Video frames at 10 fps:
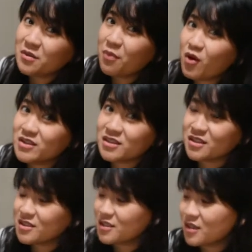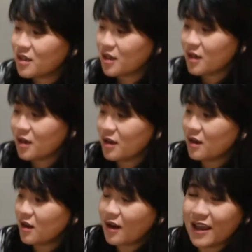poisonous,
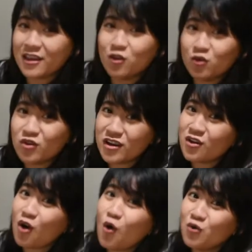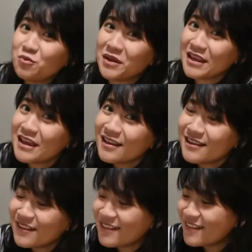like you drink your own pee.
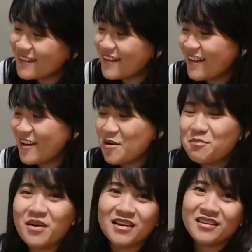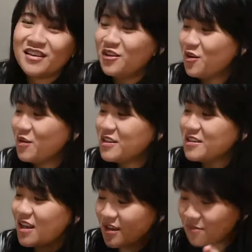But you know, it's
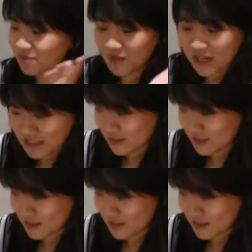like, let's